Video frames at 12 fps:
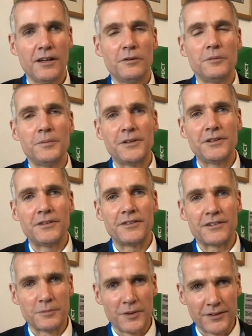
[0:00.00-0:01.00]
will be the
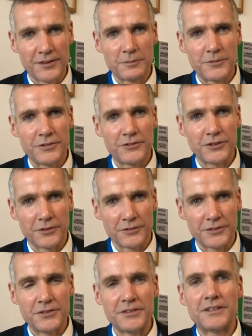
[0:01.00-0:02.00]
small number of
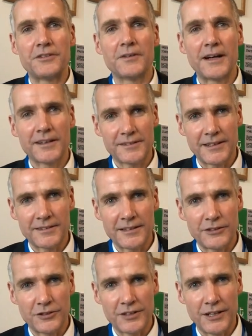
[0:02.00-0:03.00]
children who need to access
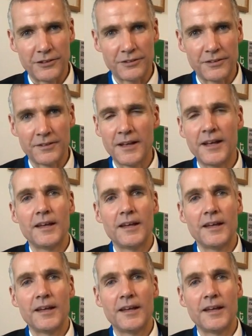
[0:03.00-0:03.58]
education